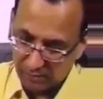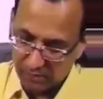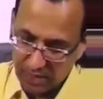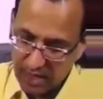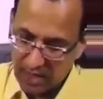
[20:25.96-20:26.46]

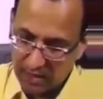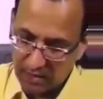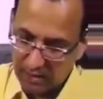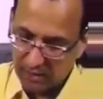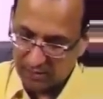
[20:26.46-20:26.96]
and
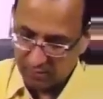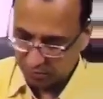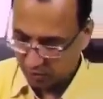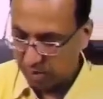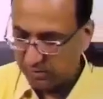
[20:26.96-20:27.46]
there is some
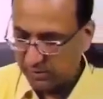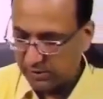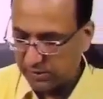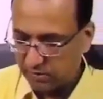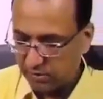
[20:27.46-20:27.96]
squamous
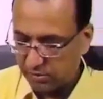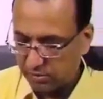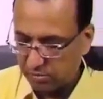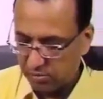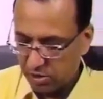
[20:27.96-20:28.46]
cells
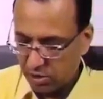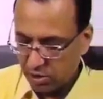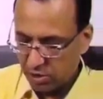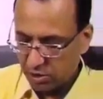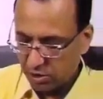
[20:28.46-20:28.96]
also.
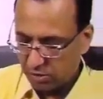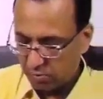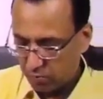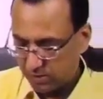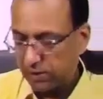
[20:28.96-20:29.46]

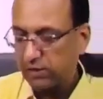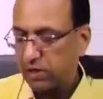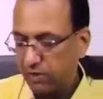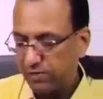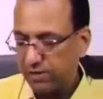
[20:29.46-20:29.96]
Smooth muscles are
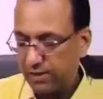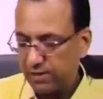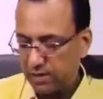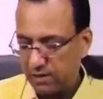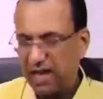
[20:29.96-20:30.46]
obviously
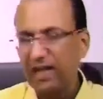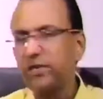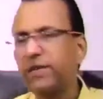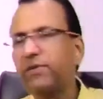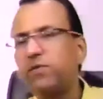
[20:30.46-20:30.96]
there.
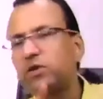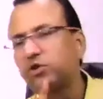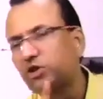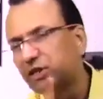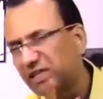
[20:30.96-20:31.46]
Actually, we want
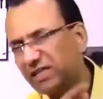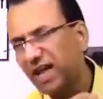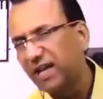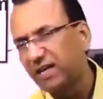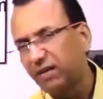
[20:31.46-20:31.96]
to see a
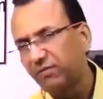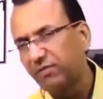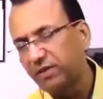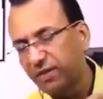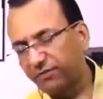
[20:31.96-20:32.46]
diagram
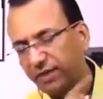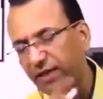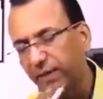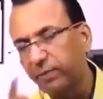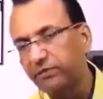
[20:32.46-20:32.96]
with different
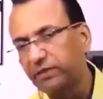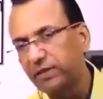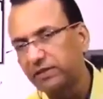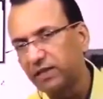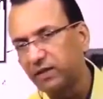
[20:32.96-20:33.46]
type of
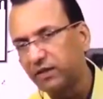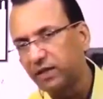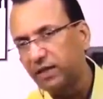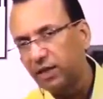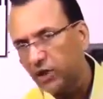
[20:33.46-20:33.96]
cells in
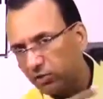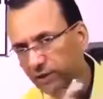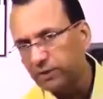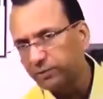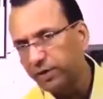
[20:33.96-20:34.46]
the
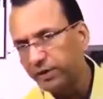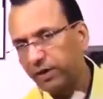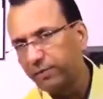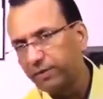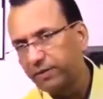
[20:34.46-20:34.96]

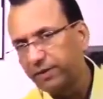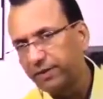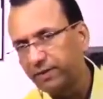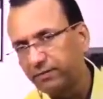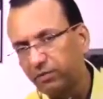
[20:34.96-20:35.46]
respiratory
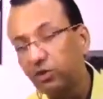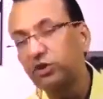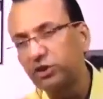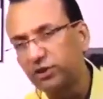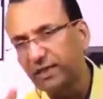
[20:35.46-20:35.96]
epithelium.
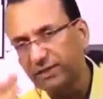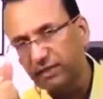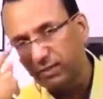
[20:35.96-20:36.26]
Questions have